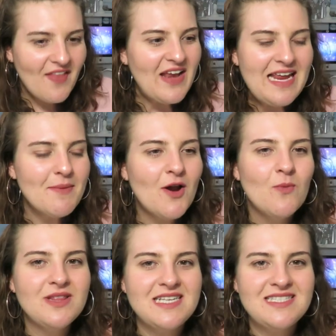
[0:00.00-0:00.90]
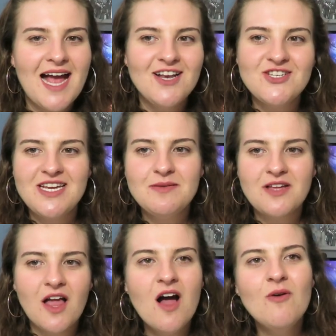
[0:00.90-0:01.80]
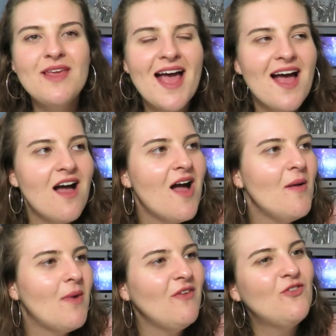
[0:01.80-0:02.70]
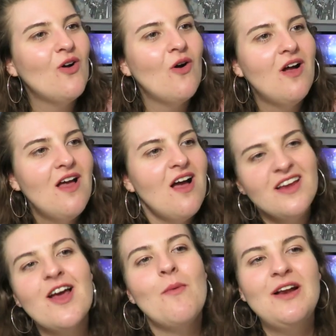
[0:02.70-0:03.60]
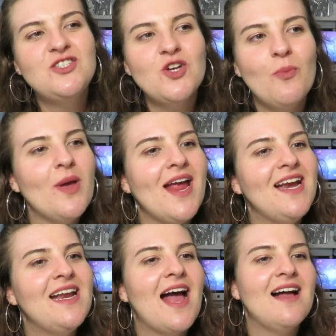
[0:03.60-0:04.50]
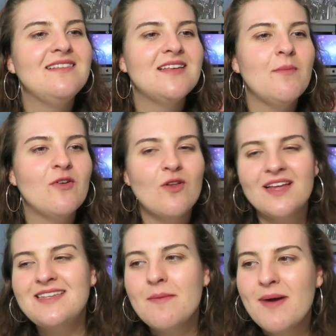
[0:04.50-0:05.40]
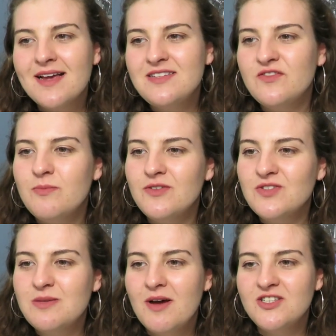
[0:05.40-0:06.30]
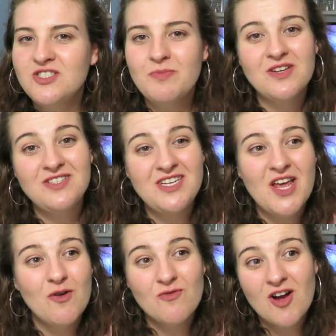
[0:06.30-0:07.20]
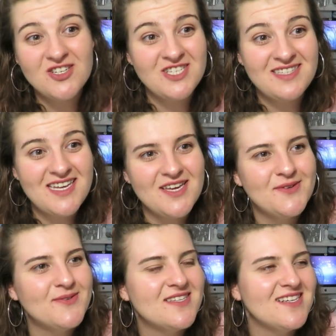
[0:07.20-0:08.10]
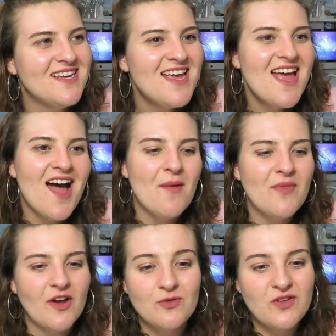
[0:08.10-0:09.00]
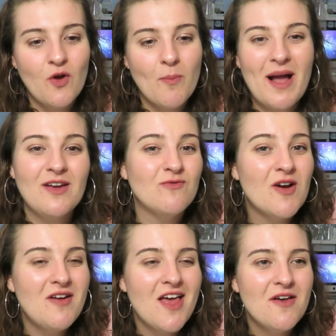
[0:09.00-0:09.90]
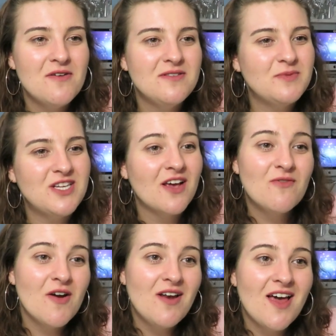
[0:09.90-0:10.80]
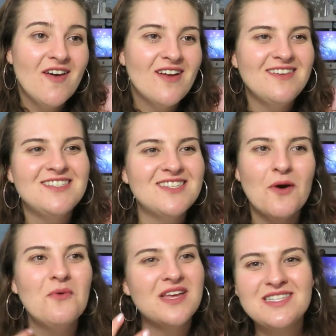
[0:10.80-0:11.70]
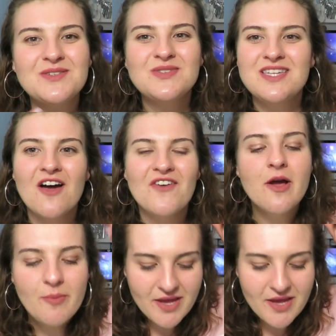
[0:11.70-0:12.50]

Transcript: And then he went on with this tangent. He was like, oh yeah, I've got, you know, I went shopping and I've got like 10 packets of Monster Munch because, you know, of Raj's deals, and I also got a packet of Rolos, would you like a Rolo? It's just like all this sort of stuff.